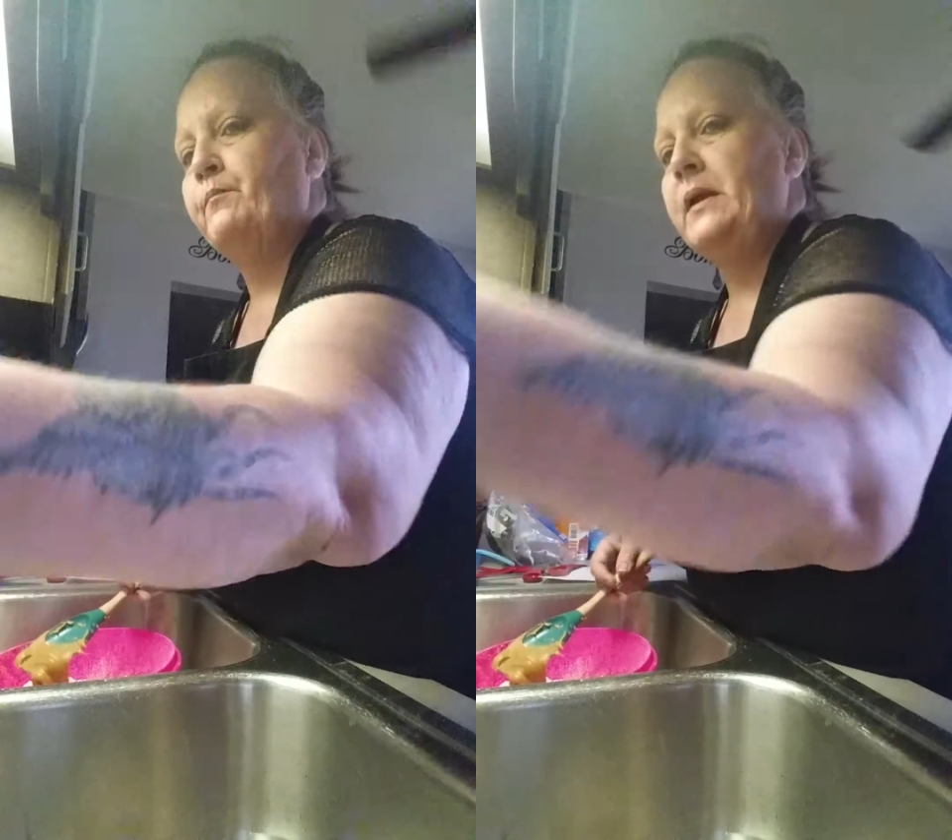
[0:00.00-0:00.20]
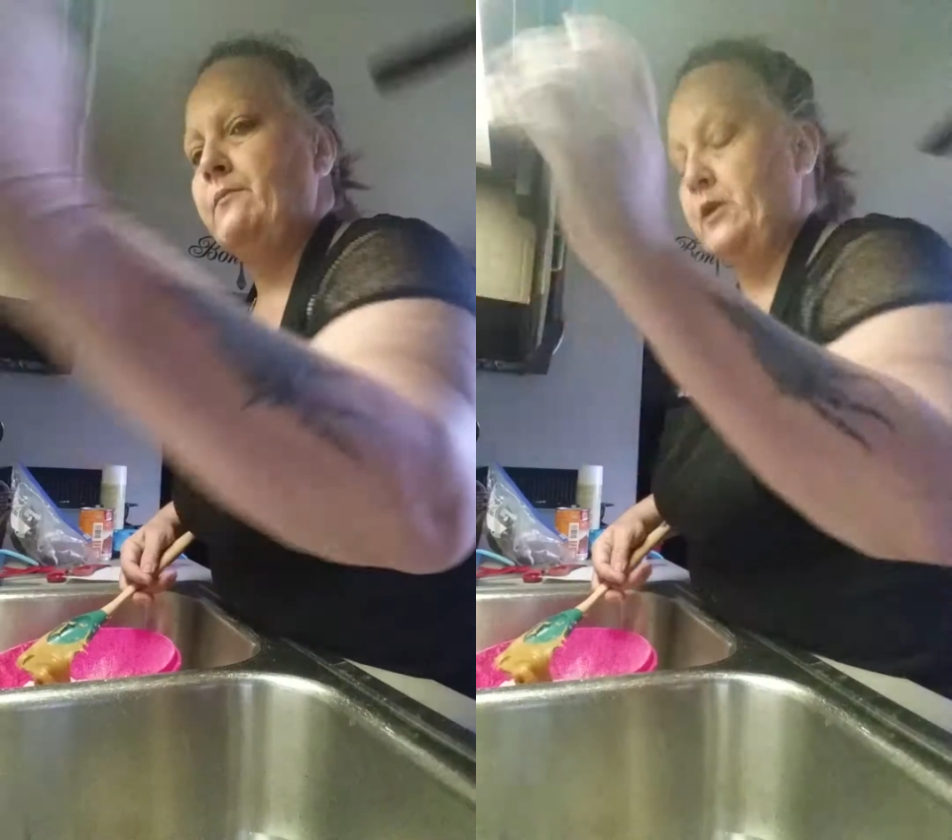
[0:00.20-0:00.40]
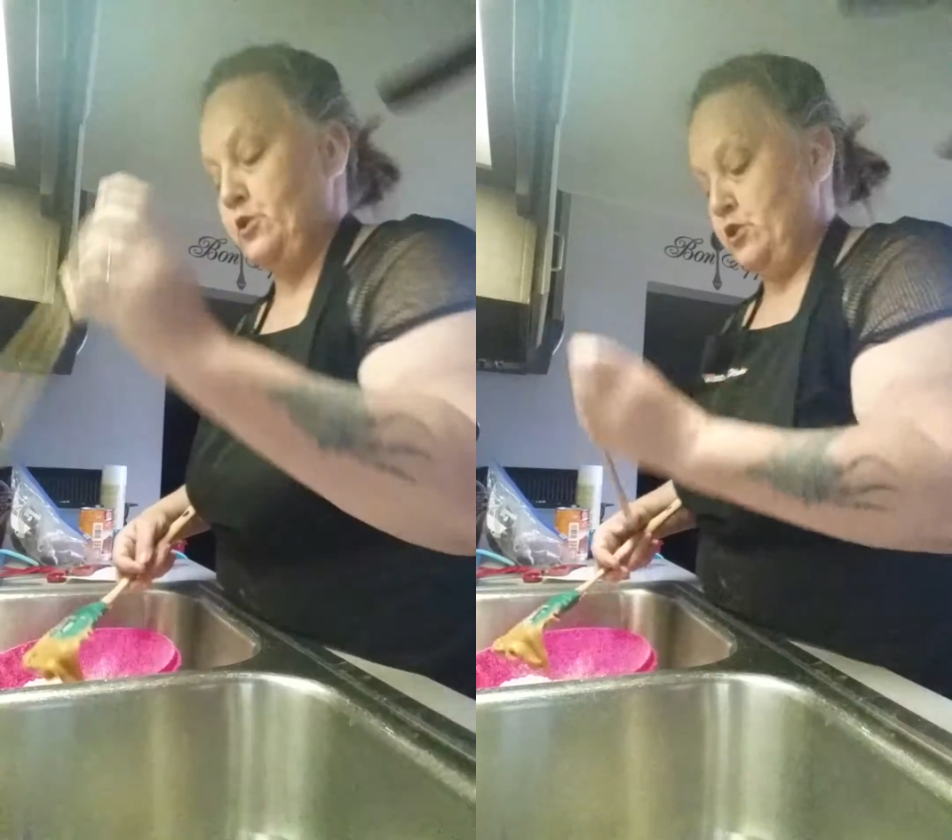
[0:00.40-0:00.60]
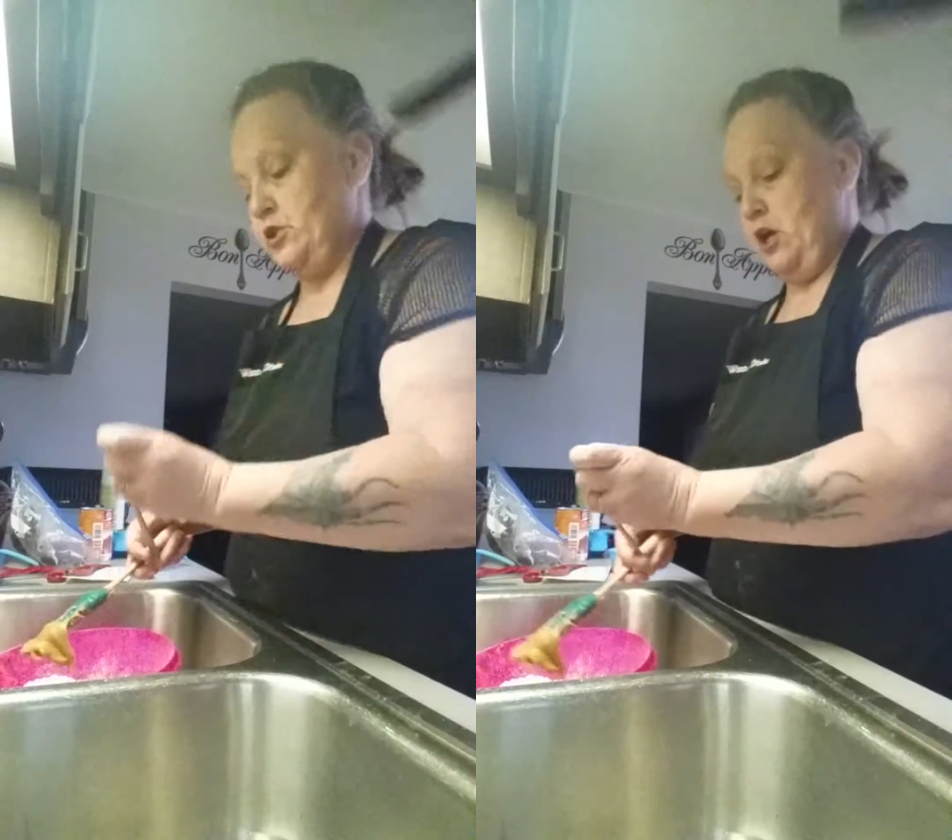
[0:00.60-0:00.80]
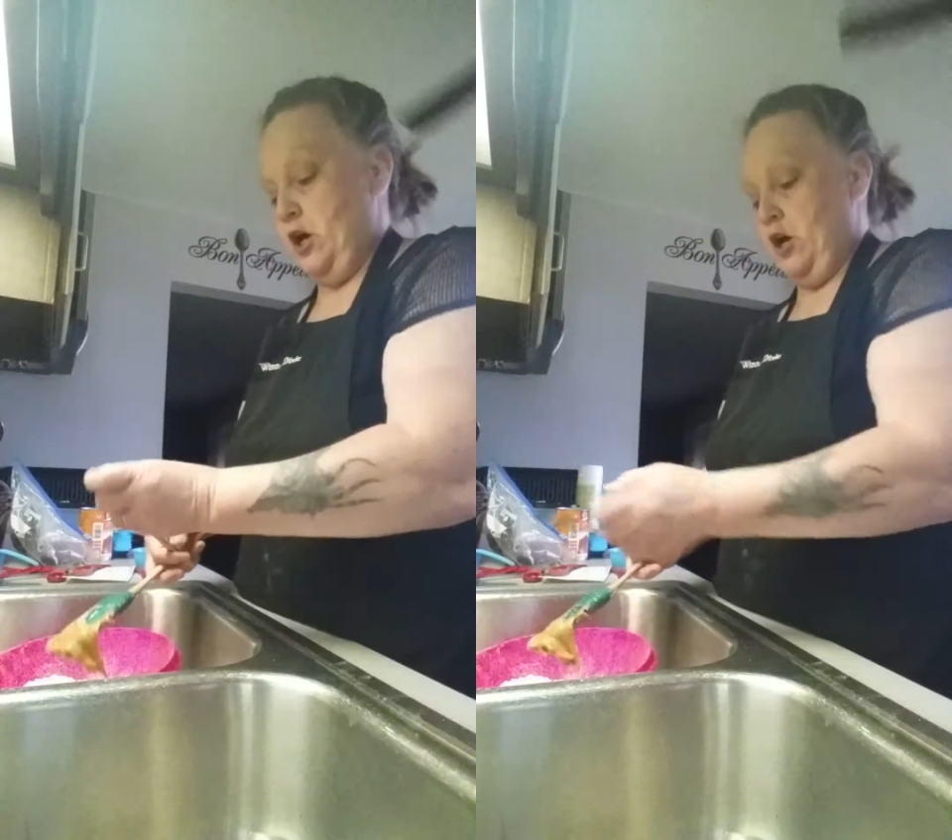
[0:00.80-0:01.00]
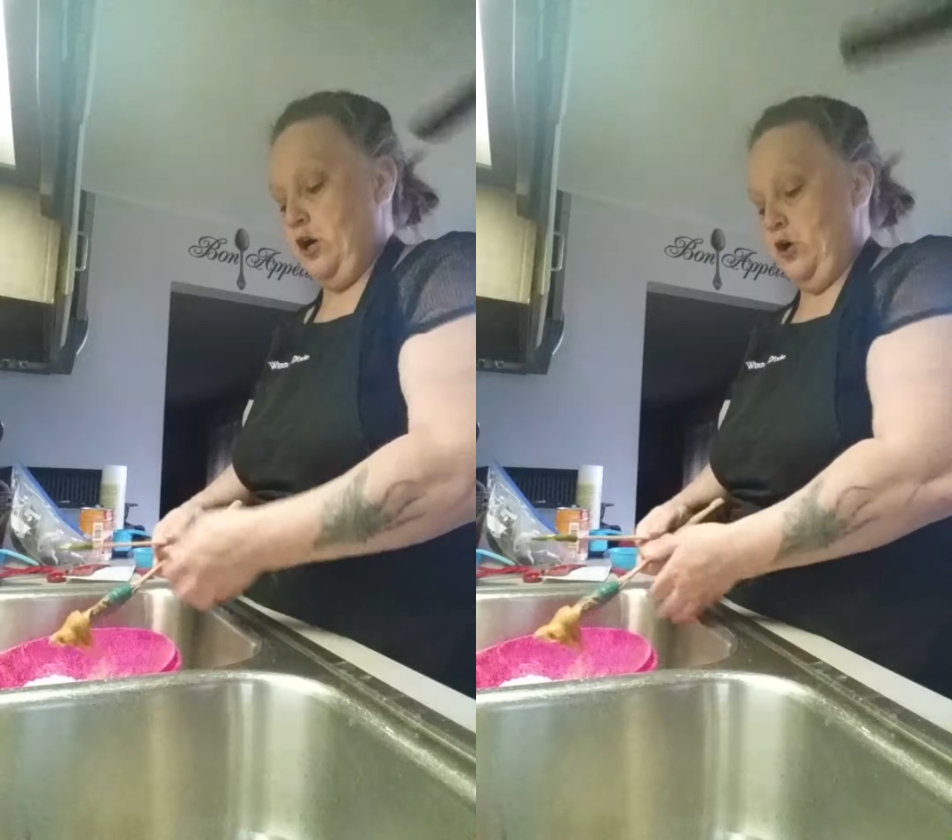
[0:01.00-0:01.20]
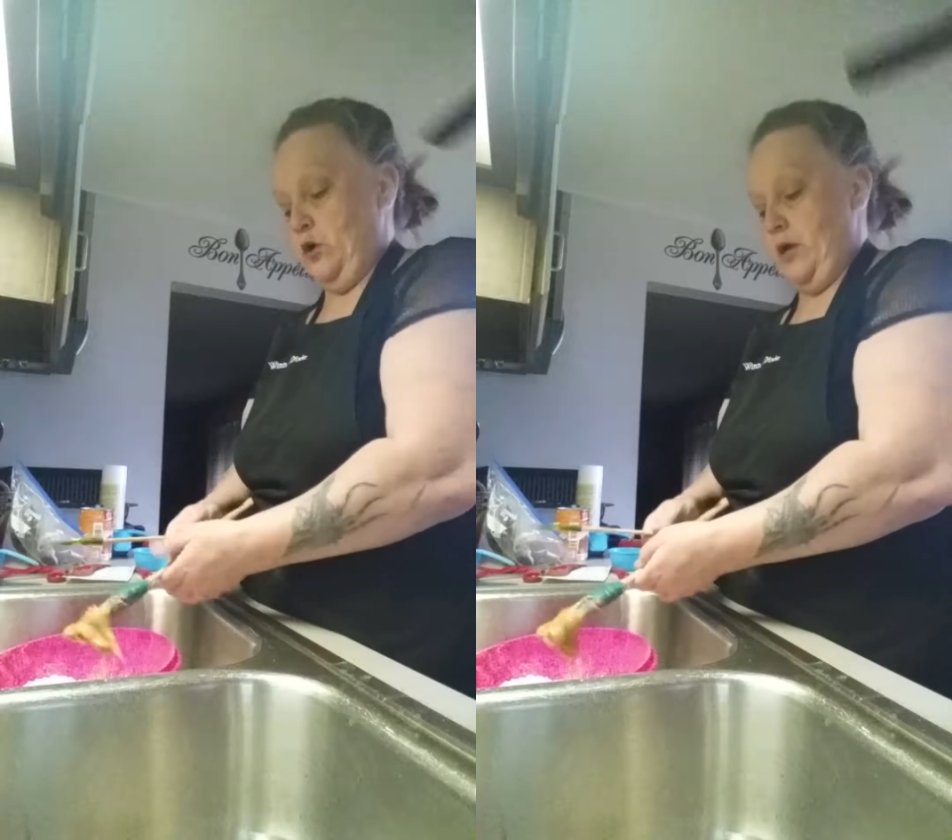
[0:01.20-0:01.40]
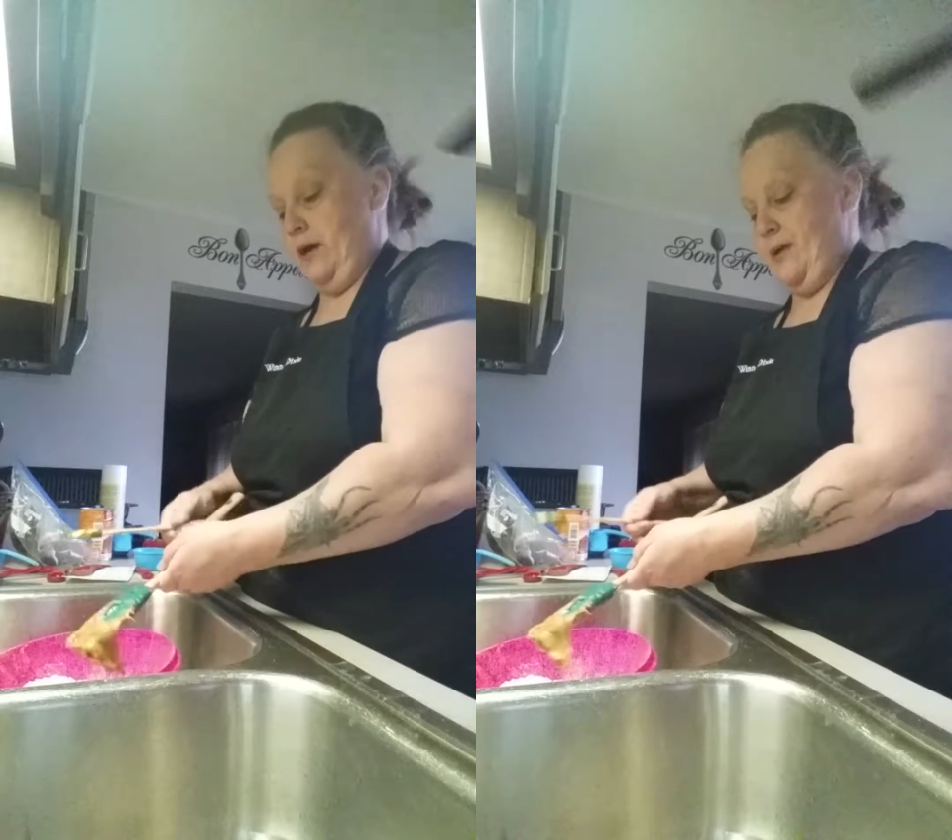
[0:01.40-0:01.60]
Peanut butter is
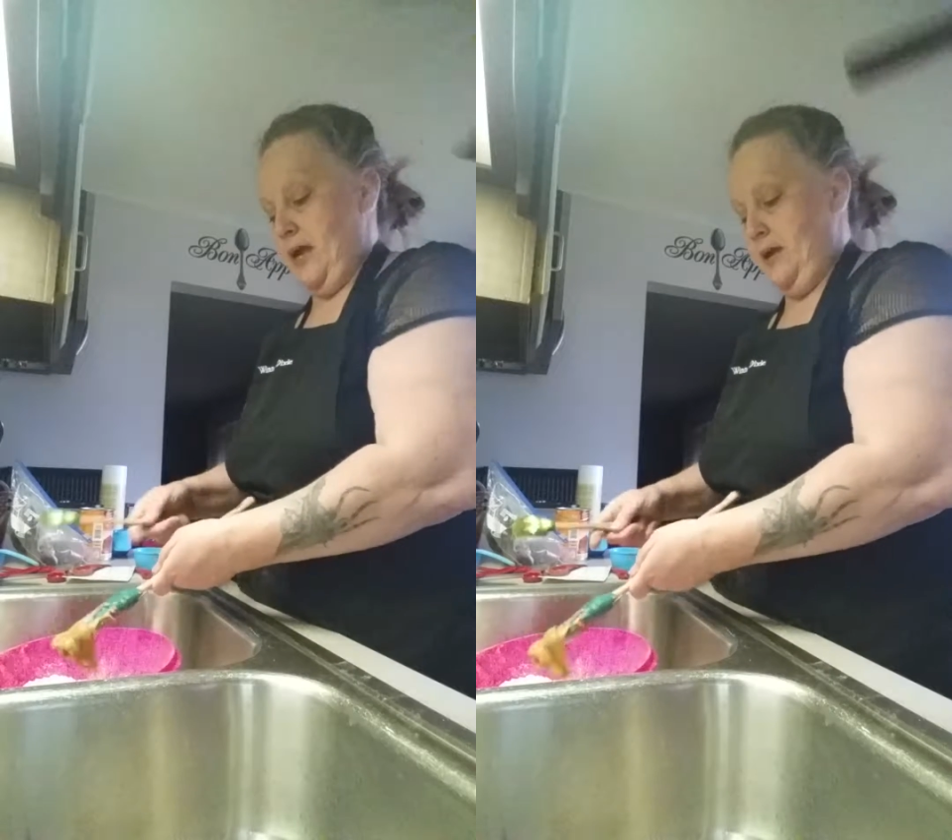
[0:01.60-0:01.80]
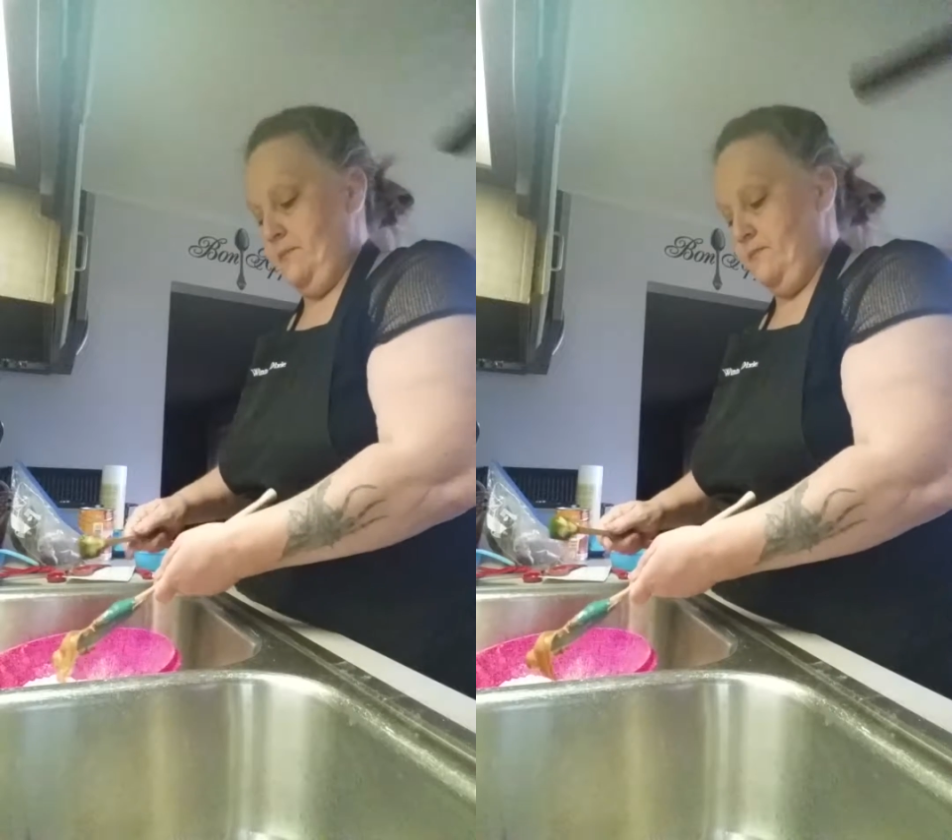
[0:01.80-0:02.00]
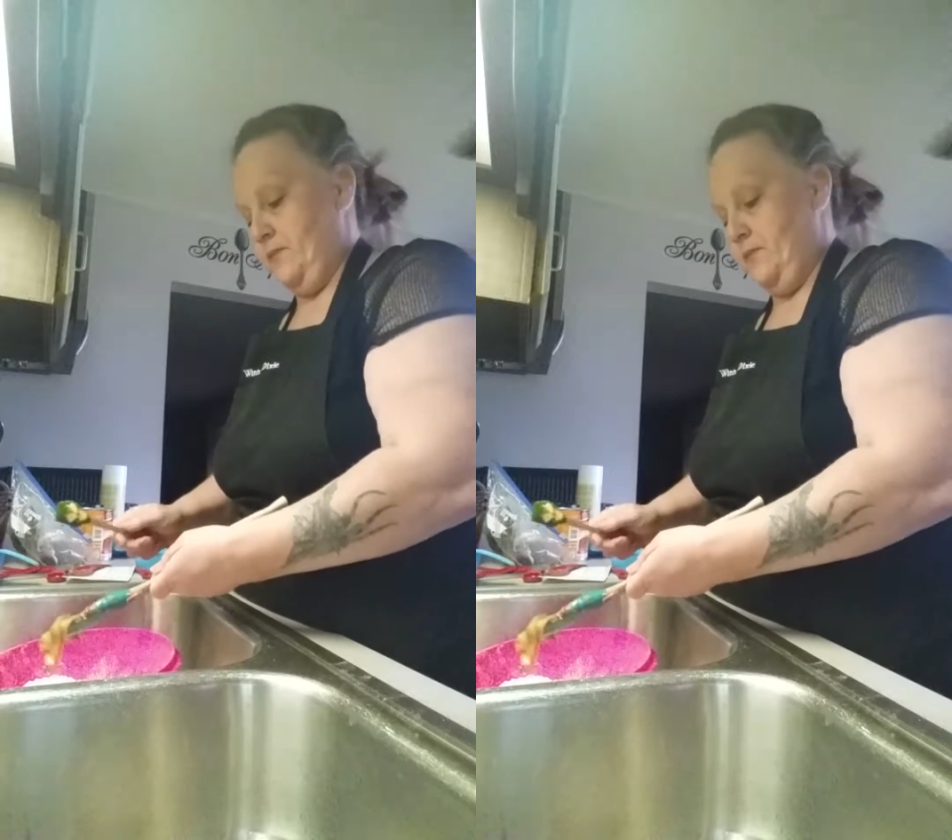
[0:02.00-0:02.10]
so yummy.